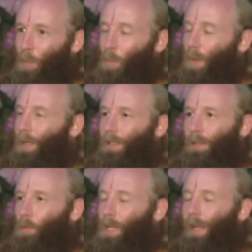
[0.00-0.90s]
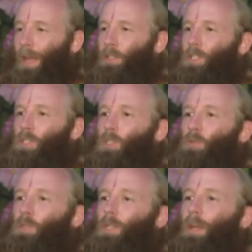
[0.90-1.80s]
But we can't just
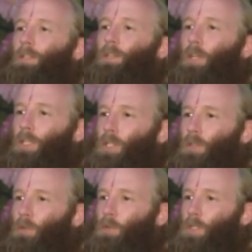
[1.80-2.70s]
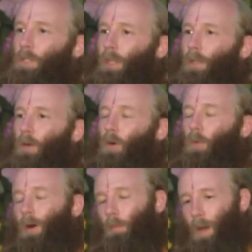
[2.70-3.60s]
use it as an excuse that,
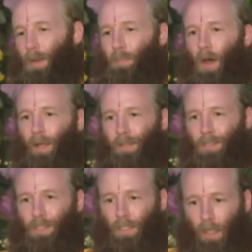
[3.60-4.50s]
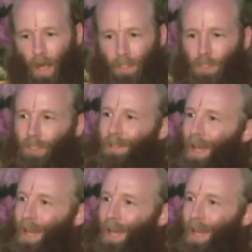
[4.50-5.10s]
oh, well, my mind is attached in